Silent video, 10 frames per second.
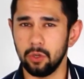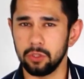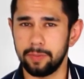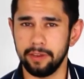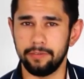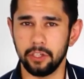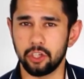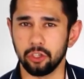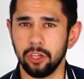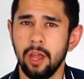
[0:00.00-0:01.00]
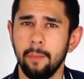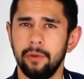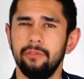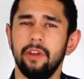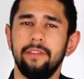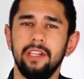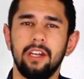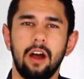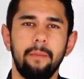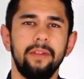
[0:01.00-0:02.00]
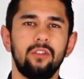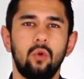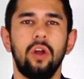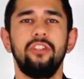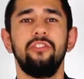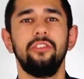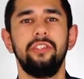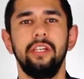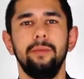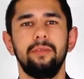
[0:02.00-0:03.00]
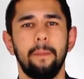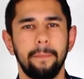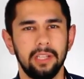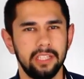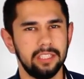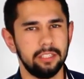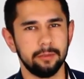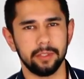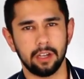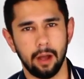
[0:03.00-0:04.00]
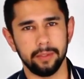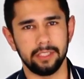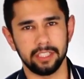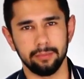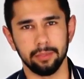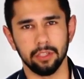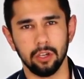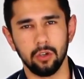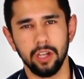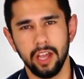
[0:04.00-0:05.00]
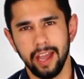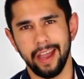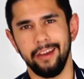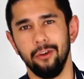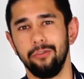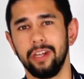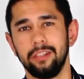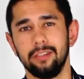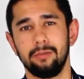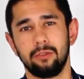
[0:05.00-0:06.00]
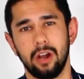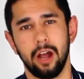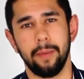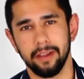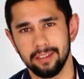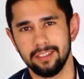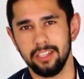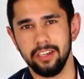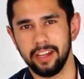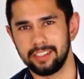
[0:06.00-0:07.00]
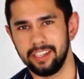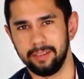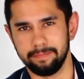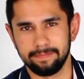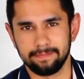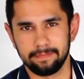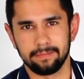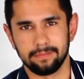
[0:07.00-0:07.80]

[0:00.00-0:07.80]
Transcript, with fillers: video was beneficial. But if you have any comments, questions, or tips, please leave them in the comment section below. And don't forget to subscribe. See you next time.